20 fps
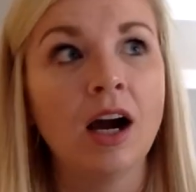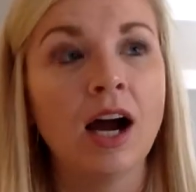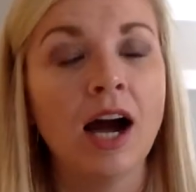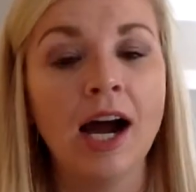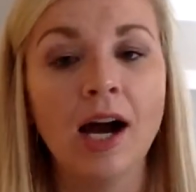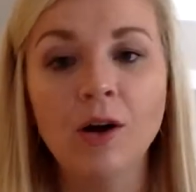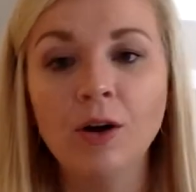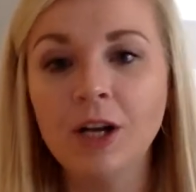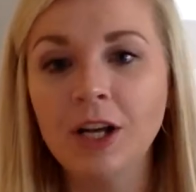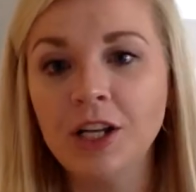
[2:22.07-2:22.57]

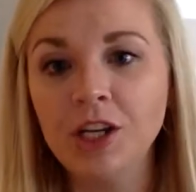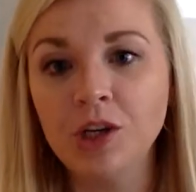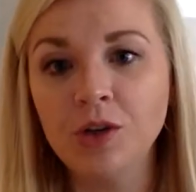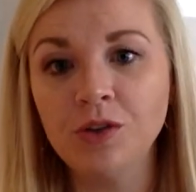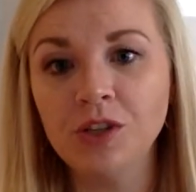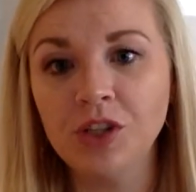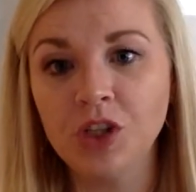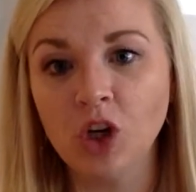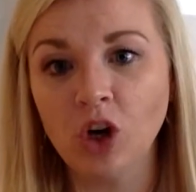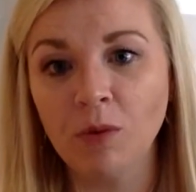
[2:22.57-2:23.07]
how can you
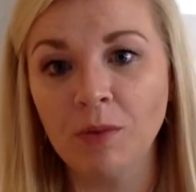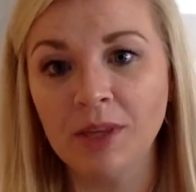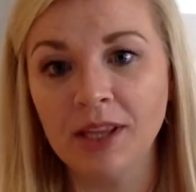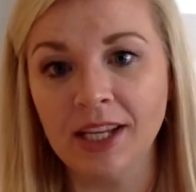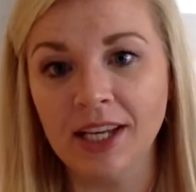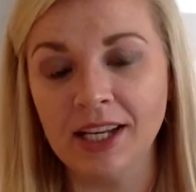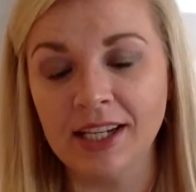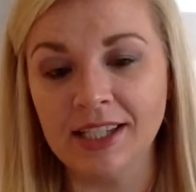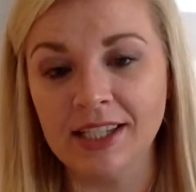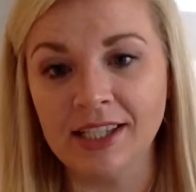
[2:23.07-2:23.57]
determine
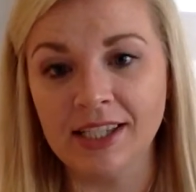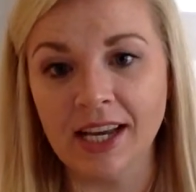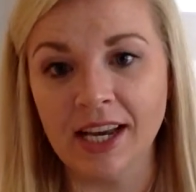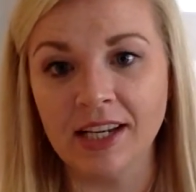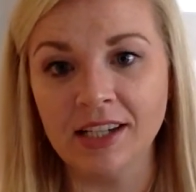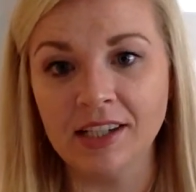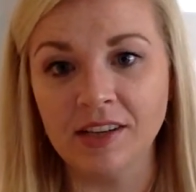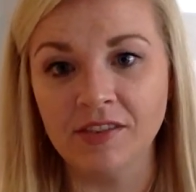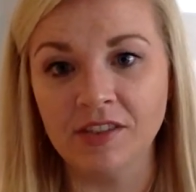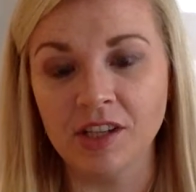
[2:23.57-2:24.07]
the
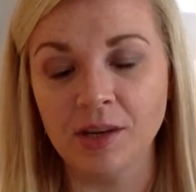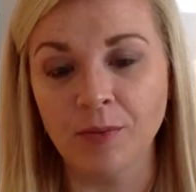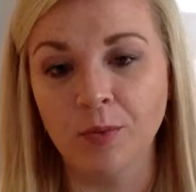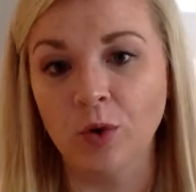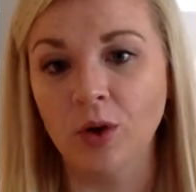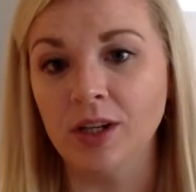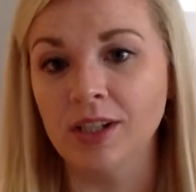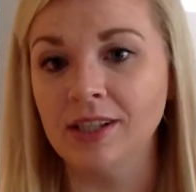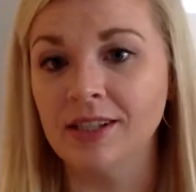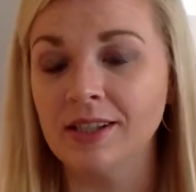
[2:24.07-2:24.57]
extent of
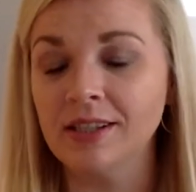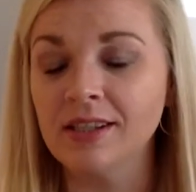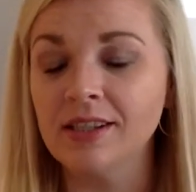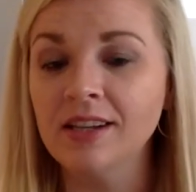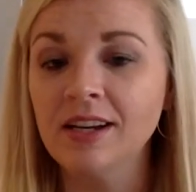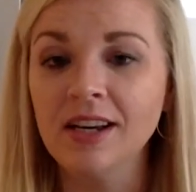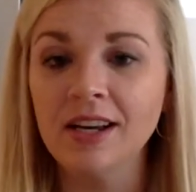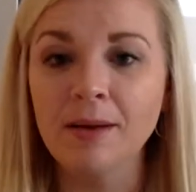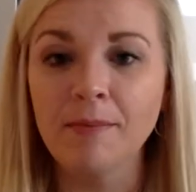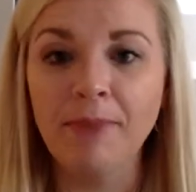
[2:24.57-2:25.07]
someone's
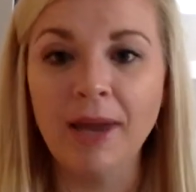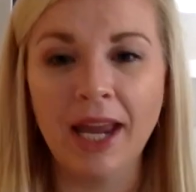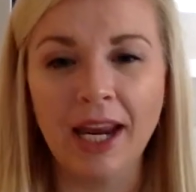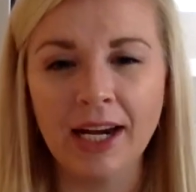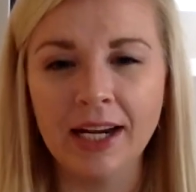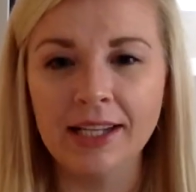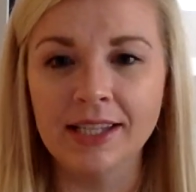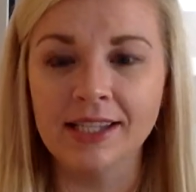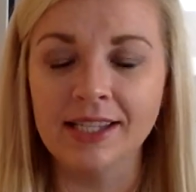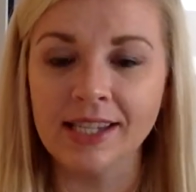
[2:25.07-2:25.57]

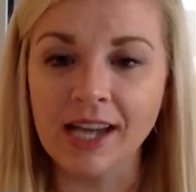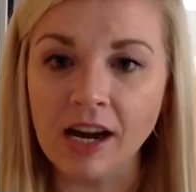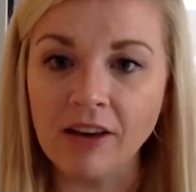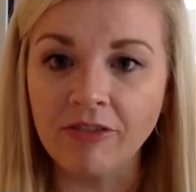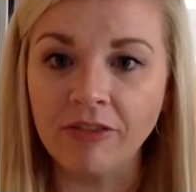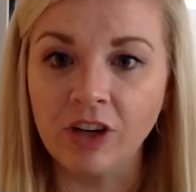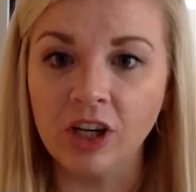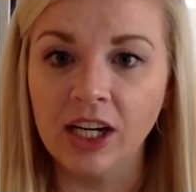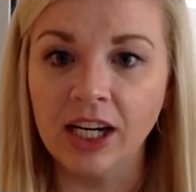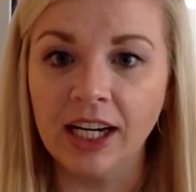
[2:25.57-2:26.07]
pain and
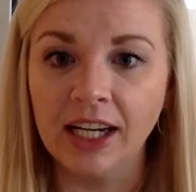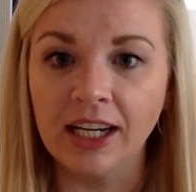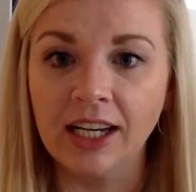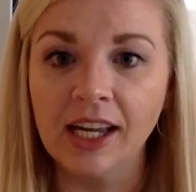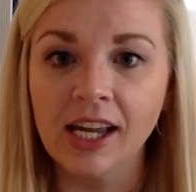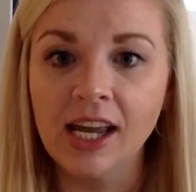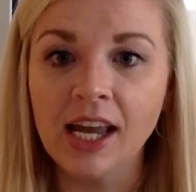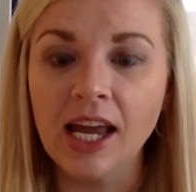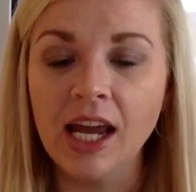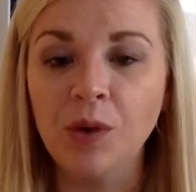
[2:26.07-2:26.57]
suffering
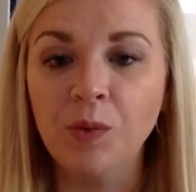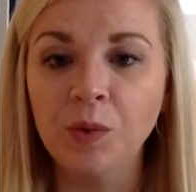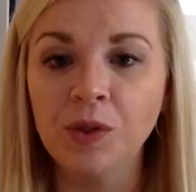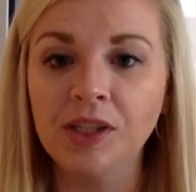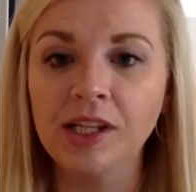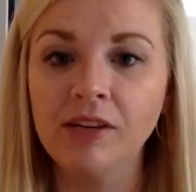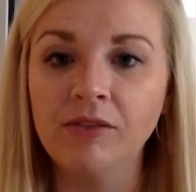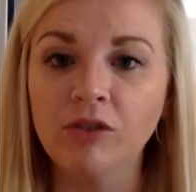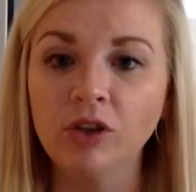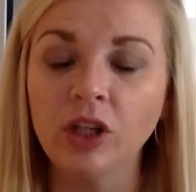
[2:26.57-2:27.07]
and what
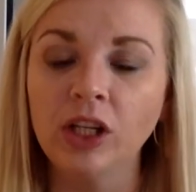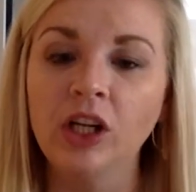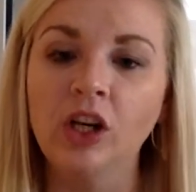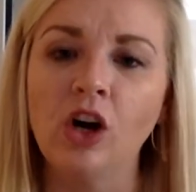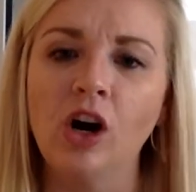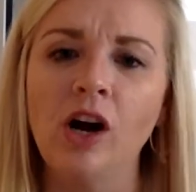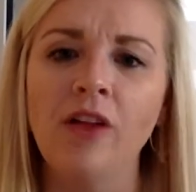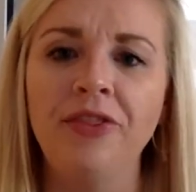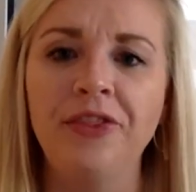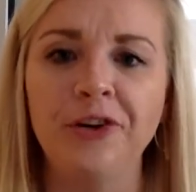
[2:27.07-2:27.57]
they've really
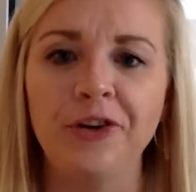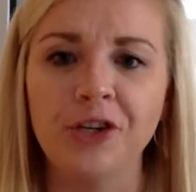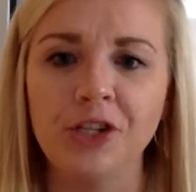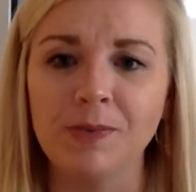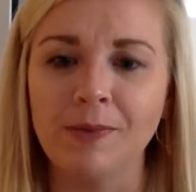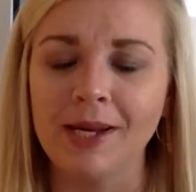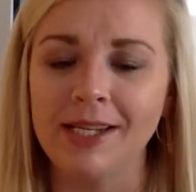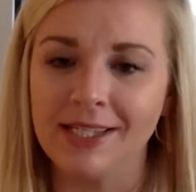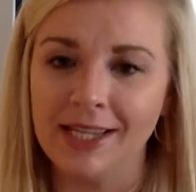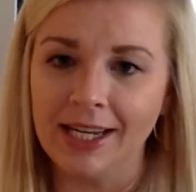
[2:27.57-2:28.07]
gone through just
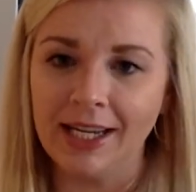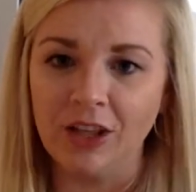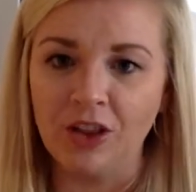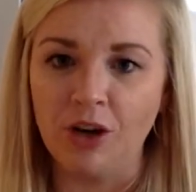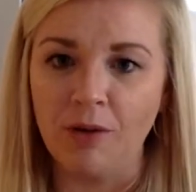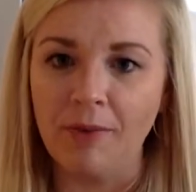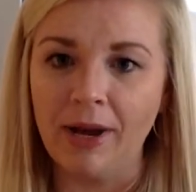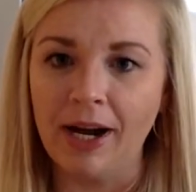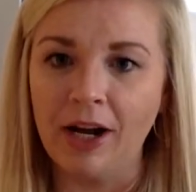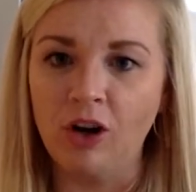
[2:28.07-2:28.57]
by taking
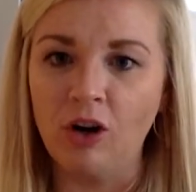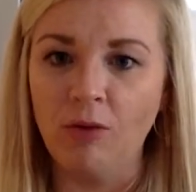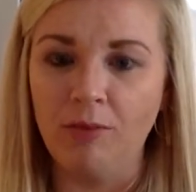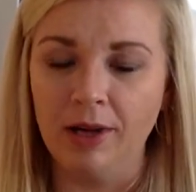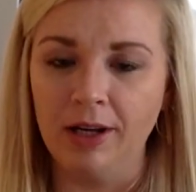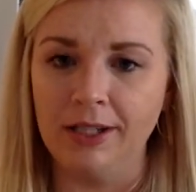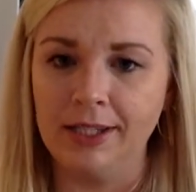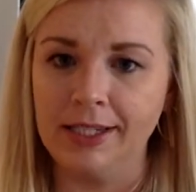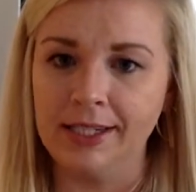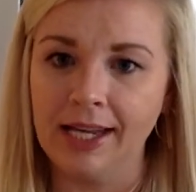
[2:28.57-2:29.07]
their medical
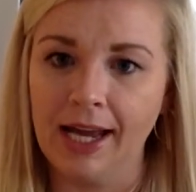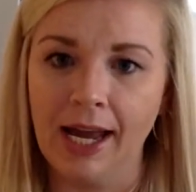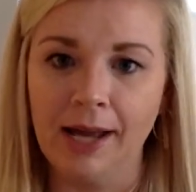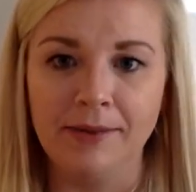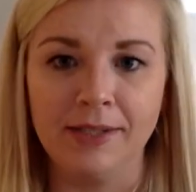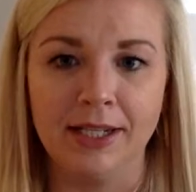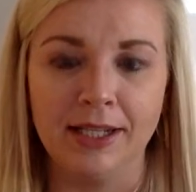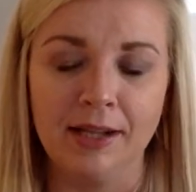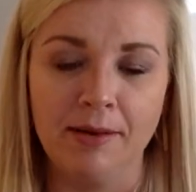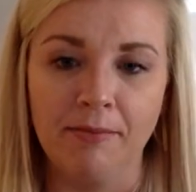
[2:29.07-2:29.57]
bills and
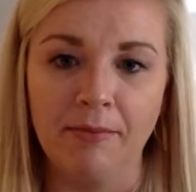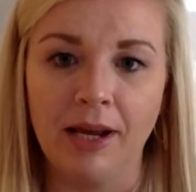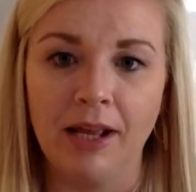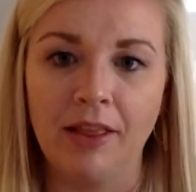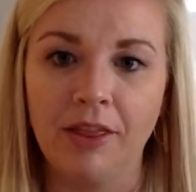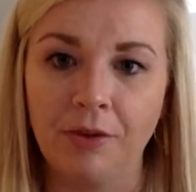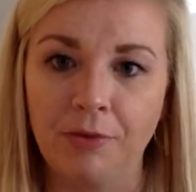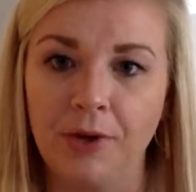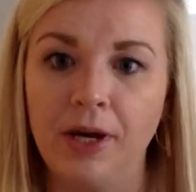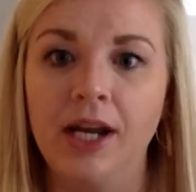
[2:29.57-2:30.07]
timing them by
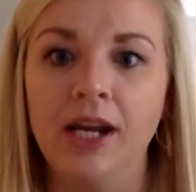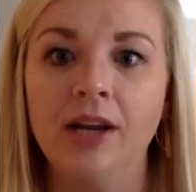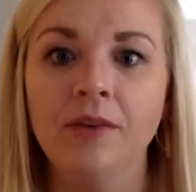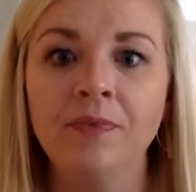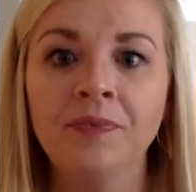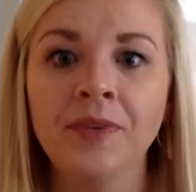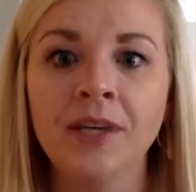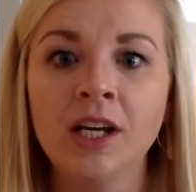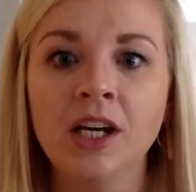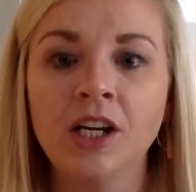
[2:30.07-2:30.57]
3?
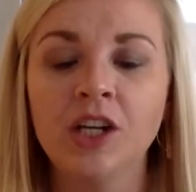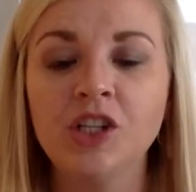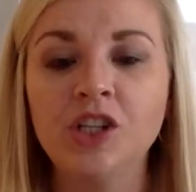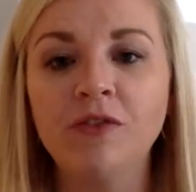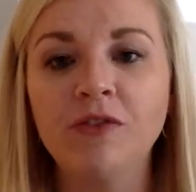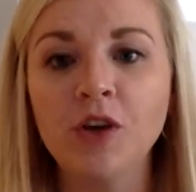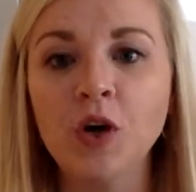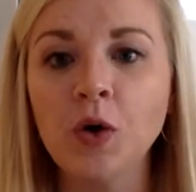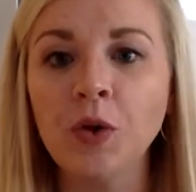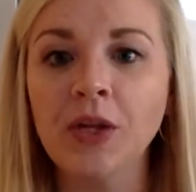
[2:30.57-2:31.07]
Because
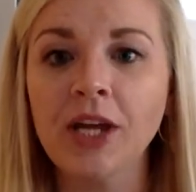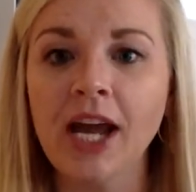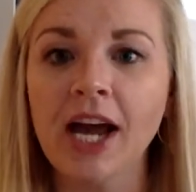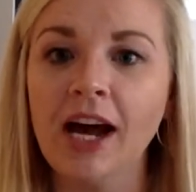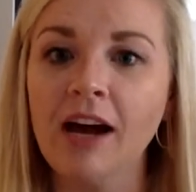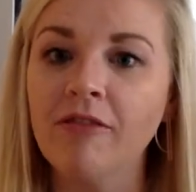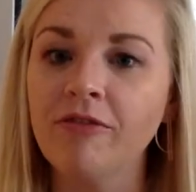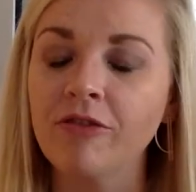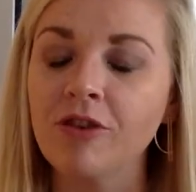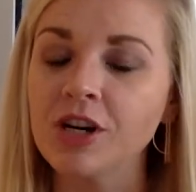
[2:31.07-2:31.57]
if you only
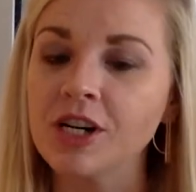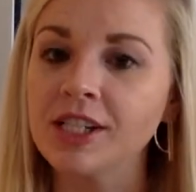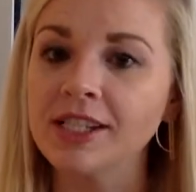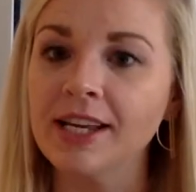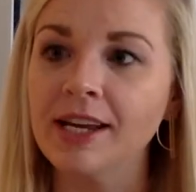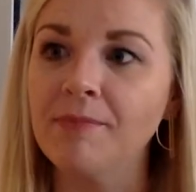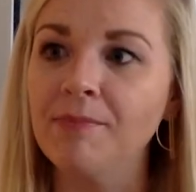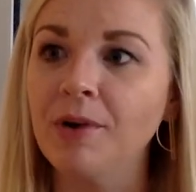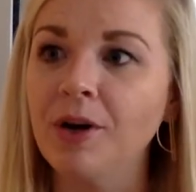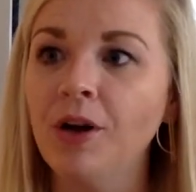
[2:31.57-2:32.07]
have, for
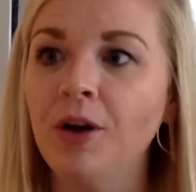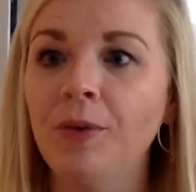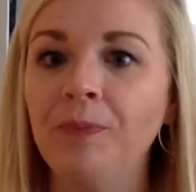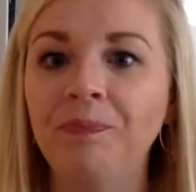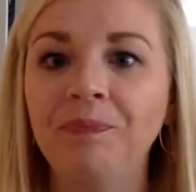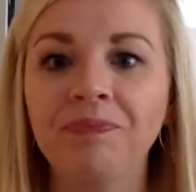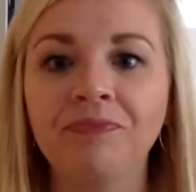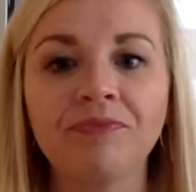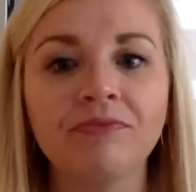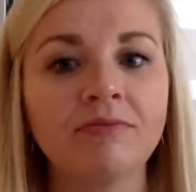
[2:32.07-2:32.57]
example,